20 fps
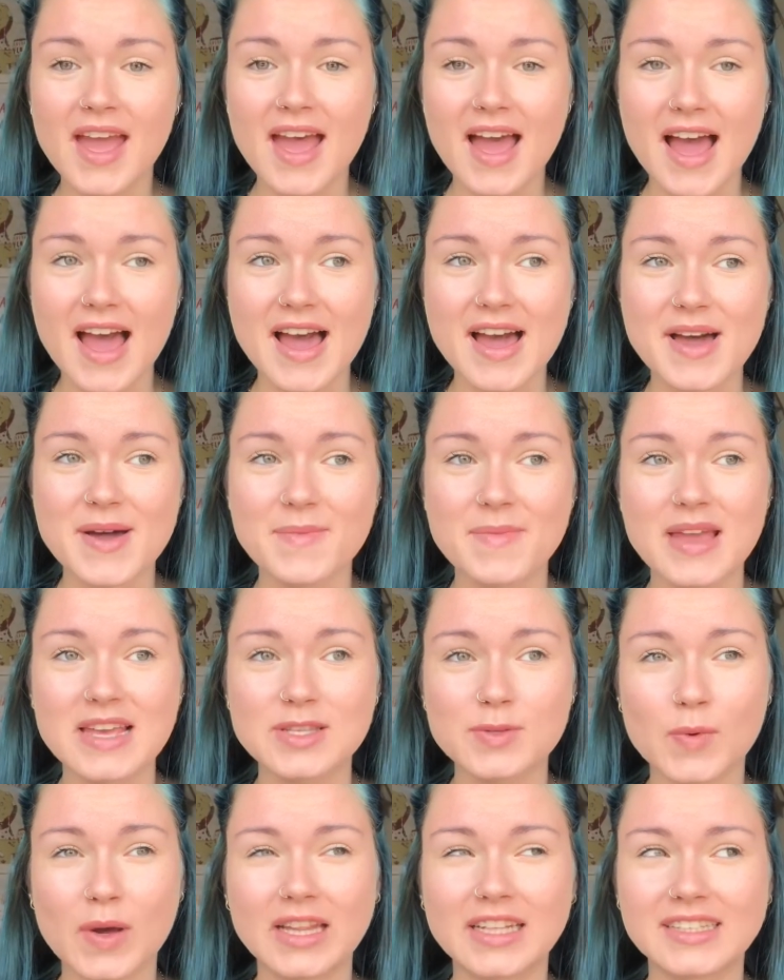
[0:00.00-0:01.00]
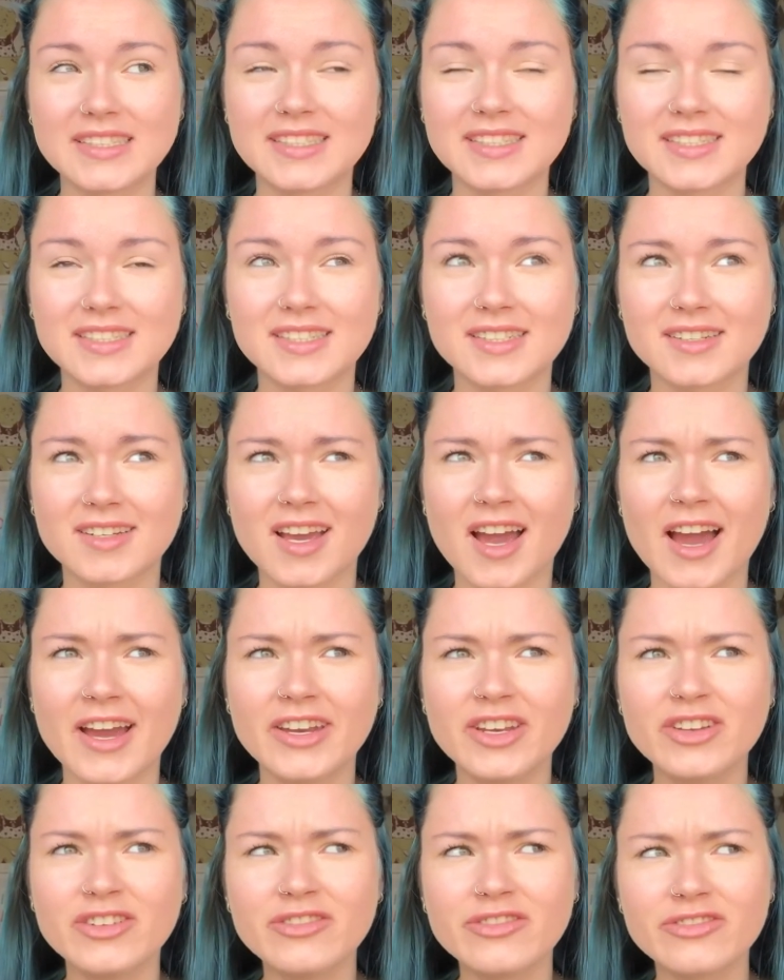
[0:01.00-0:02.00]
as well as
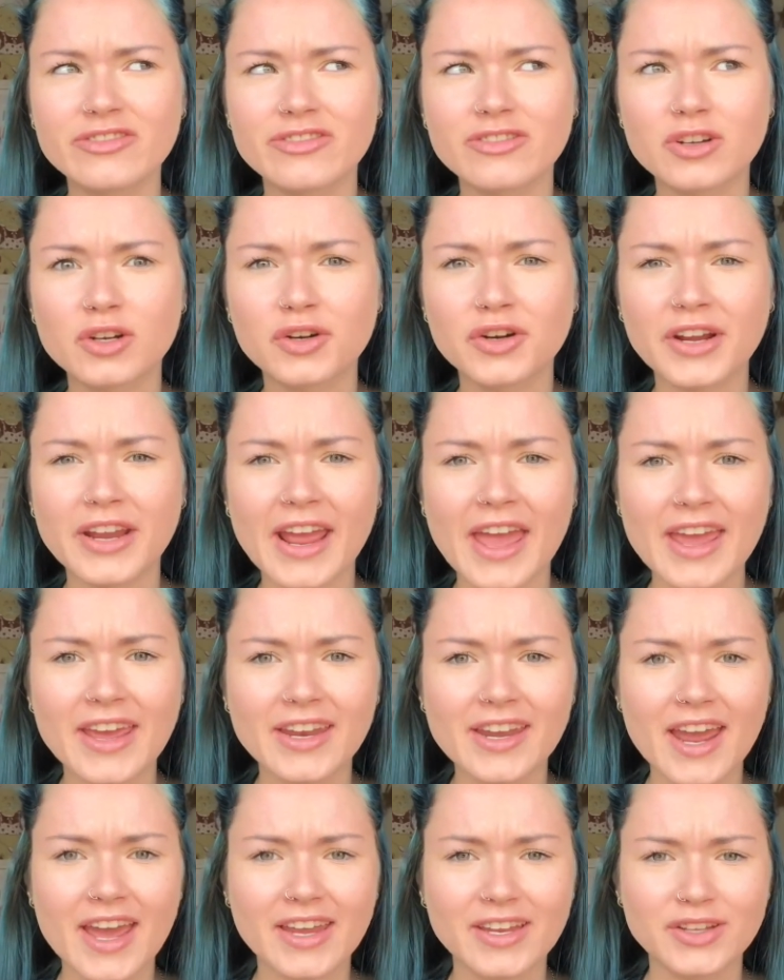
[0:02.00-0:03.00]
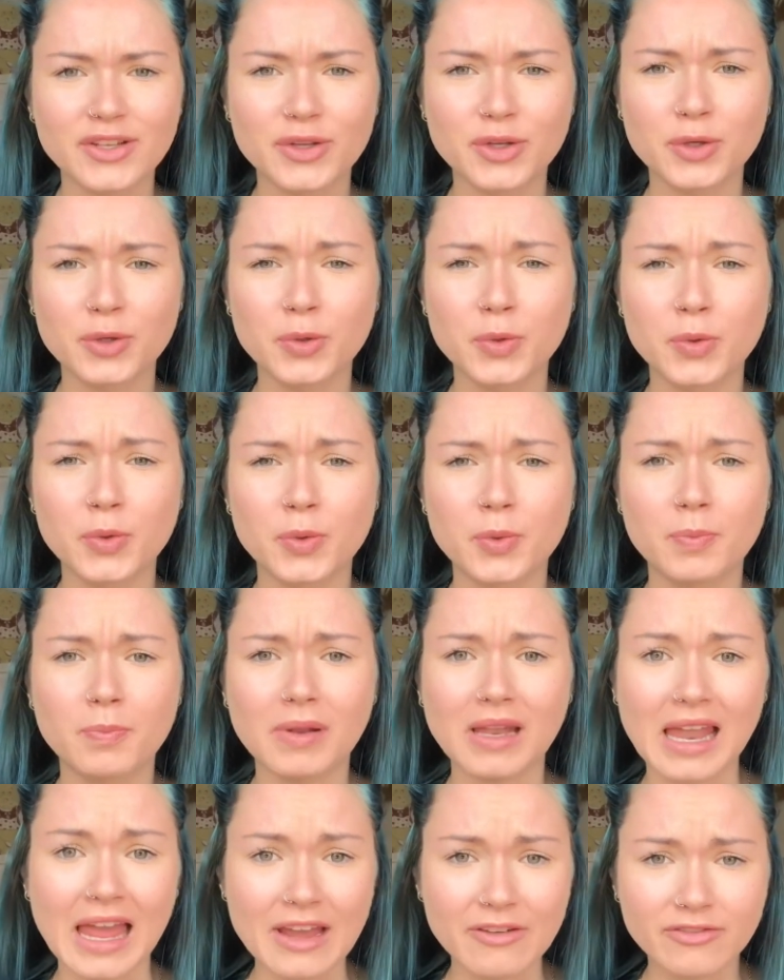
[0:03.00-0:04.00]
kind of create a new
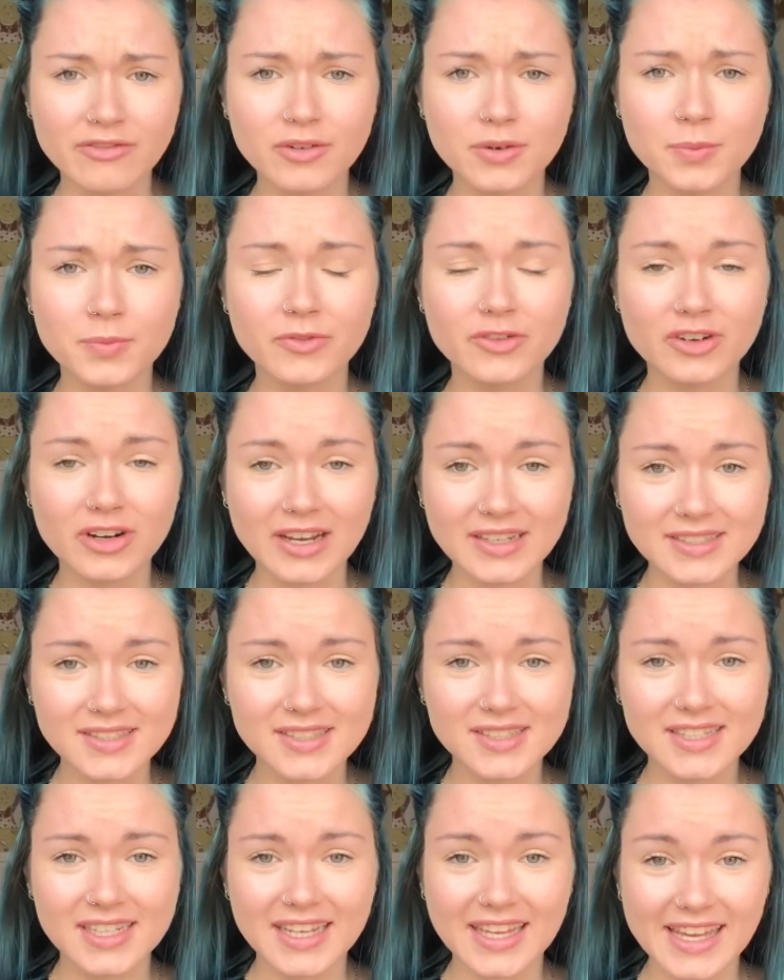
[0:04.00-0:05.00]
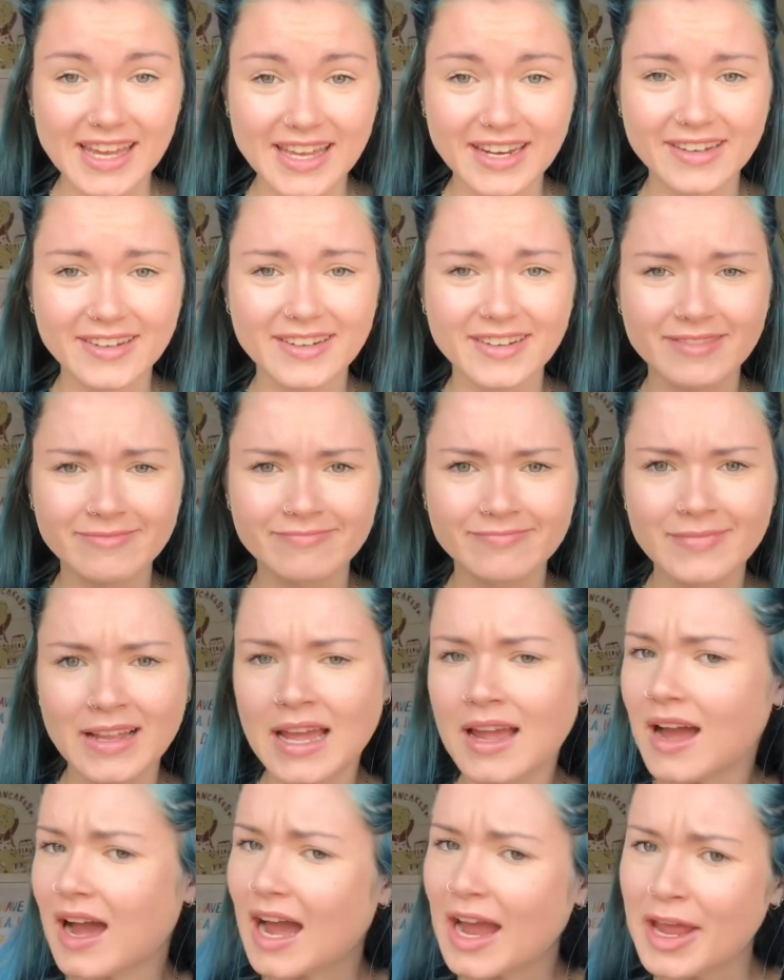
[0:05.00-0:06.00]
platform for us to get
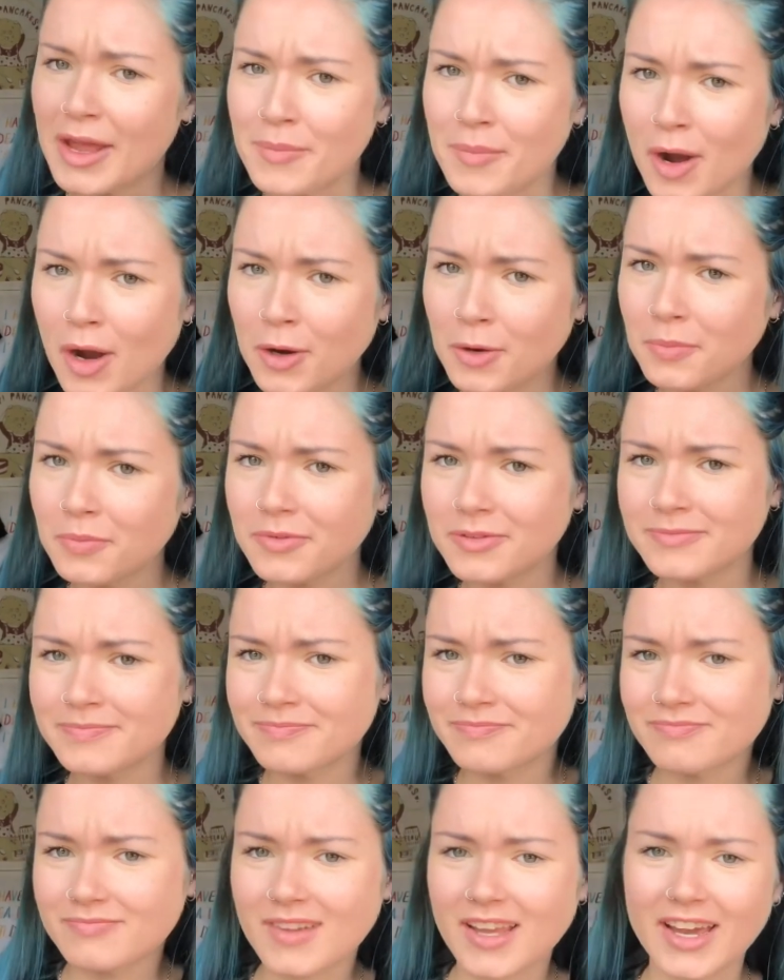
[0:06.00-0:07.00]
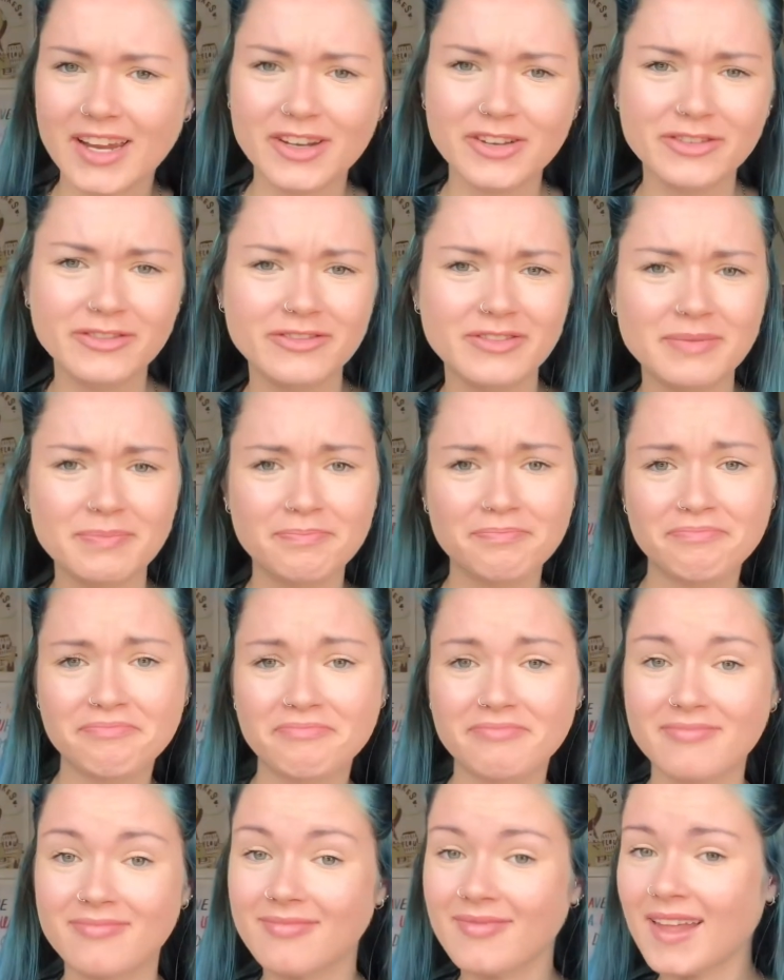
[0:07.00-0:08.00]
I Am Hope kind of
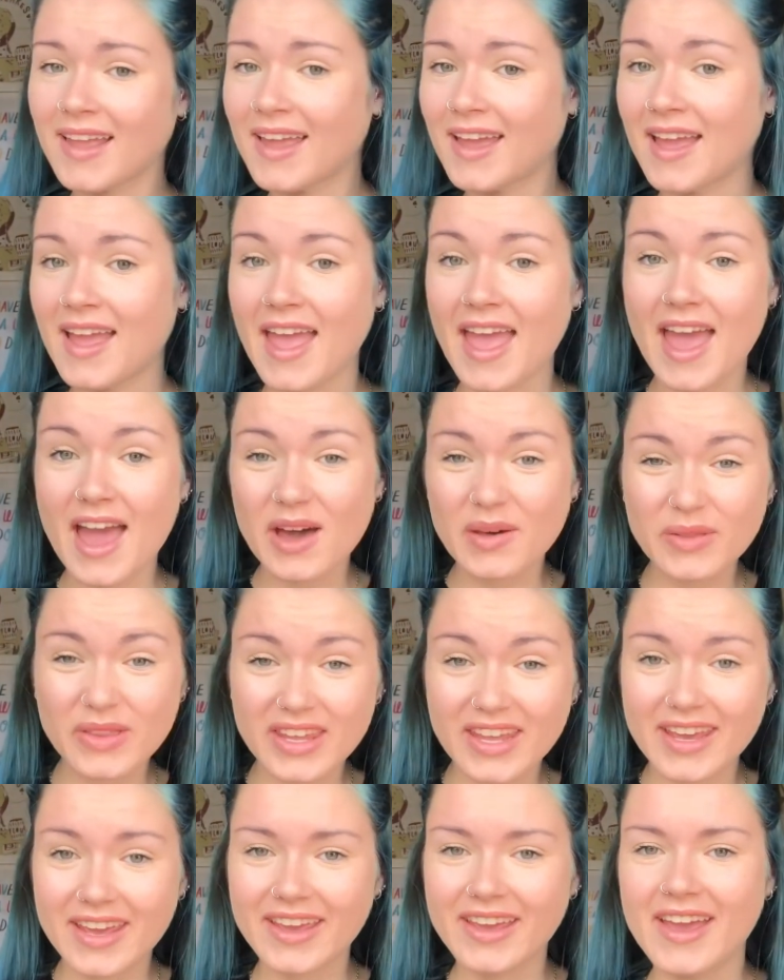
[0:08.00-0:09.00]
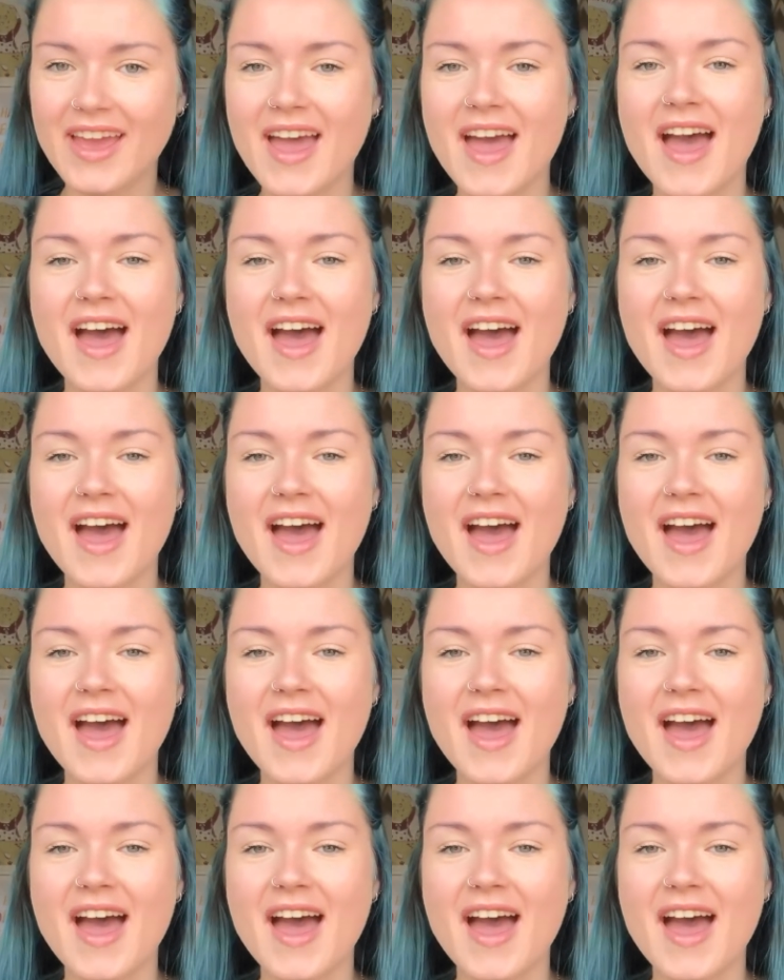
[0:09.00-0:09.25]
out there.